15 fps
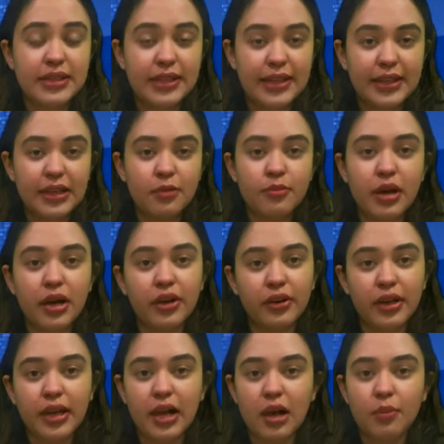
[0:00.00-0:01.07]
leading
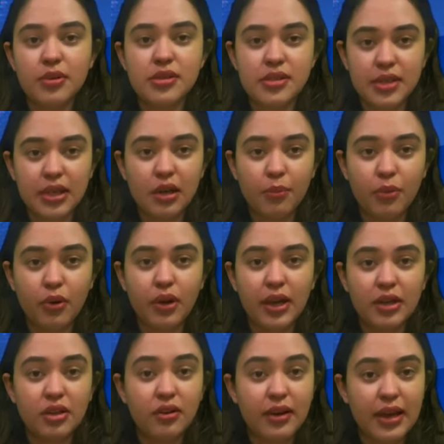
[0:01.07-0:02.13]
bunkering hub in Singapore
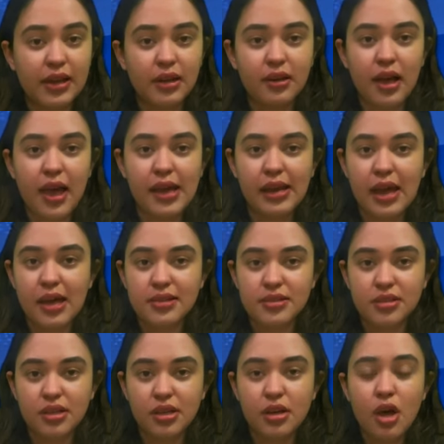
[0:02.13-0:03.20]
hit a record high last
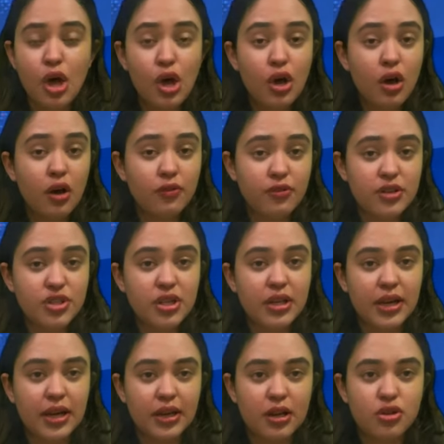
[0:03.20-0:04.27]
year, official
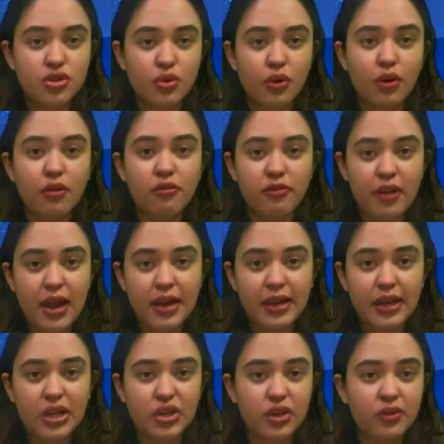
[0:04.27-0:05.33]
data showed on
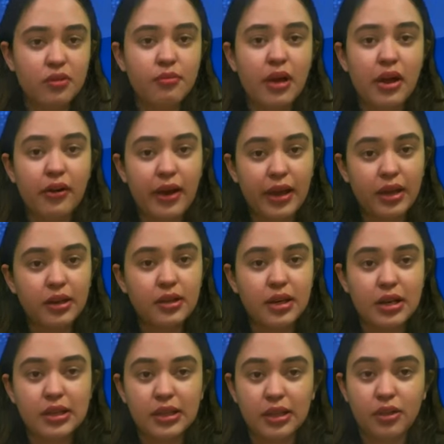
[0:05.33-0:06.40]
Friday, driven by record
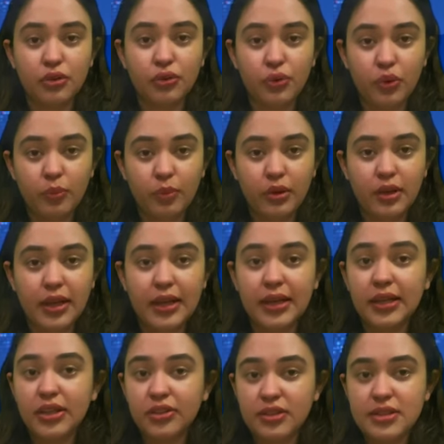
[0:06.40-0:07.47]
container throughput and
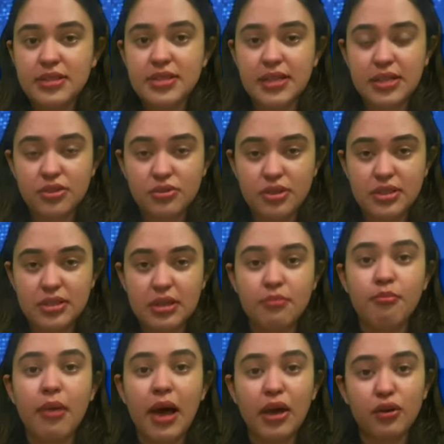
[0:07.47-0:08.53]
increased interest
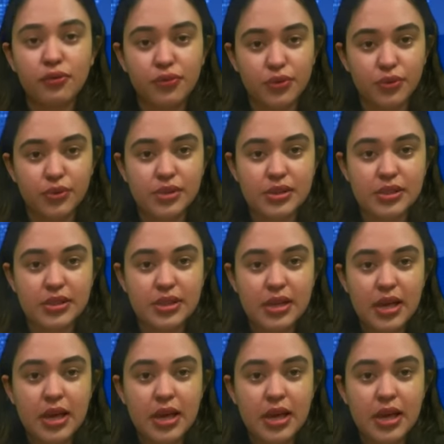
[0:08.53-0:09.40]
in biofuels.